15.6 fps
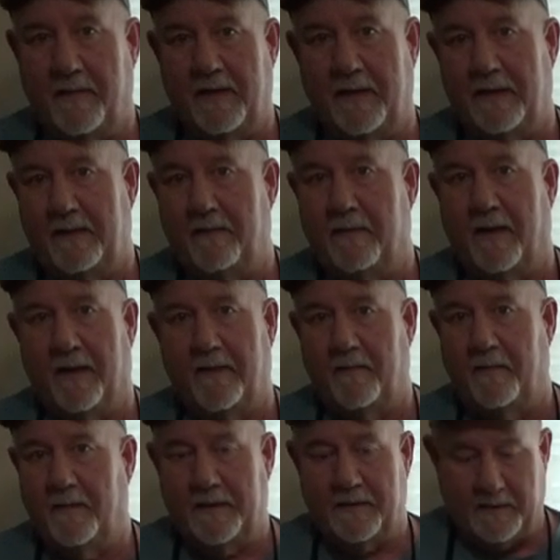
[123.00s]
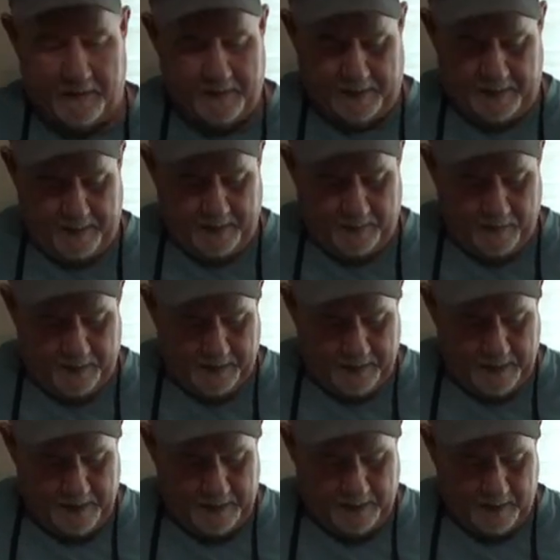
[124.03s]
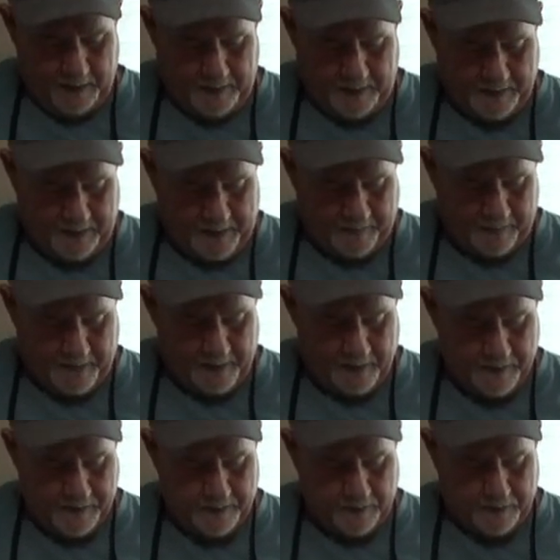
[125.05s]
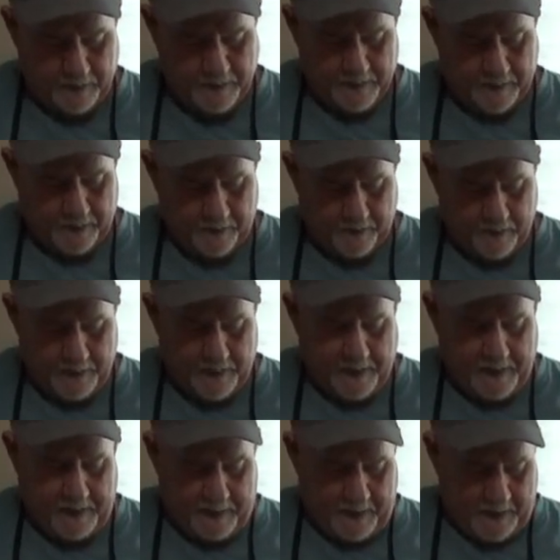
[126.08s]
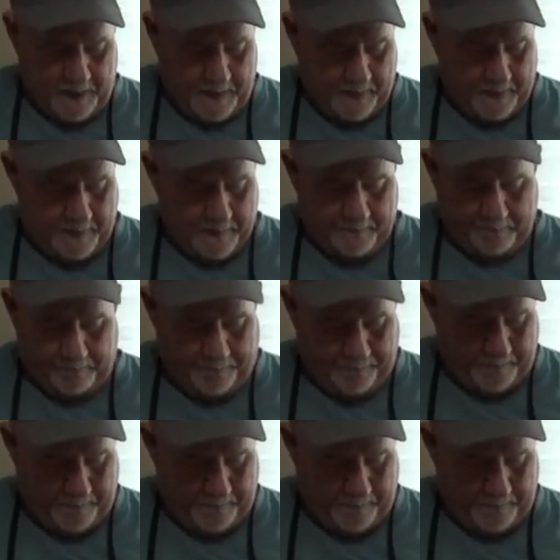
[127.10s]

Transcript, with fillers: be any problem with, with any safety issue. So um,